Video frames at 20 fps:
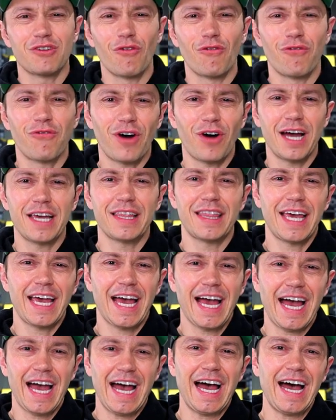don't find they
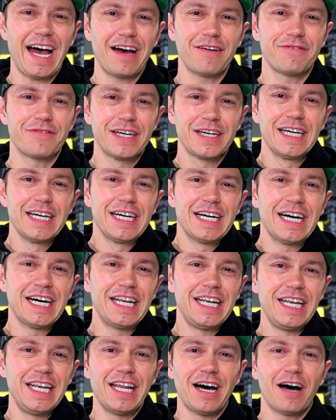have
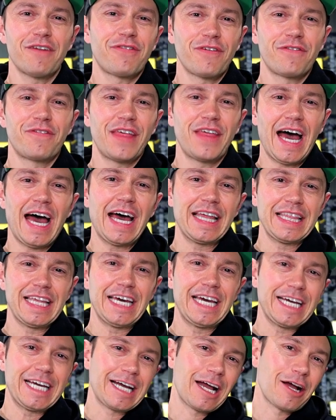enough of that
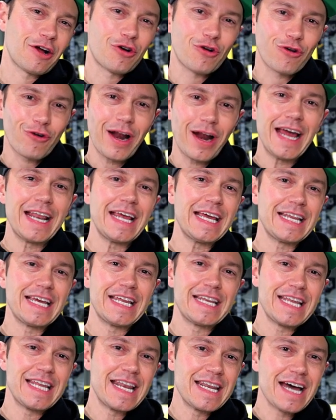like credit
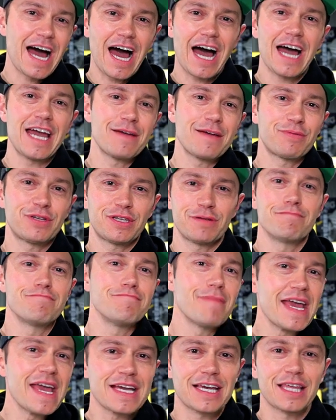and, and hype to
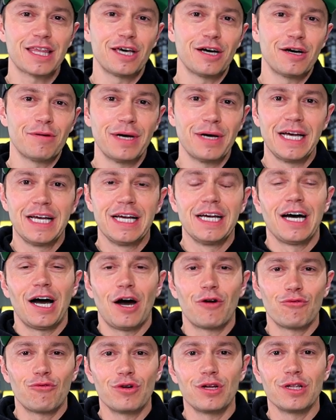make them
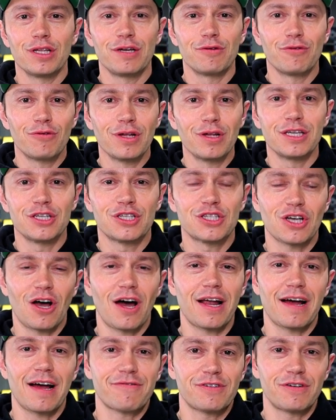a really, really
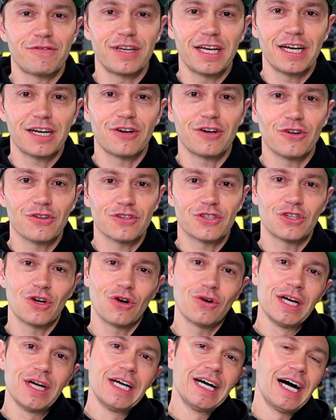sought after vehicle.
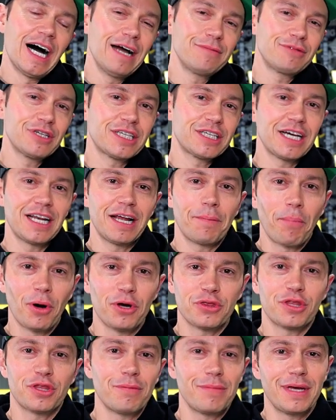So I'm just gonna
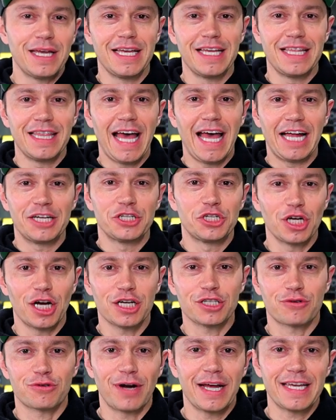put them in that
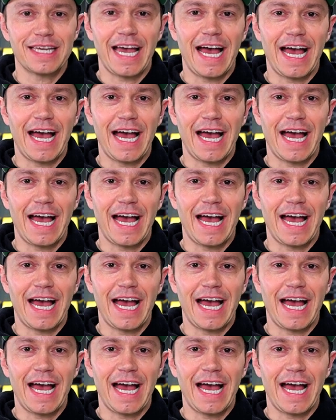just right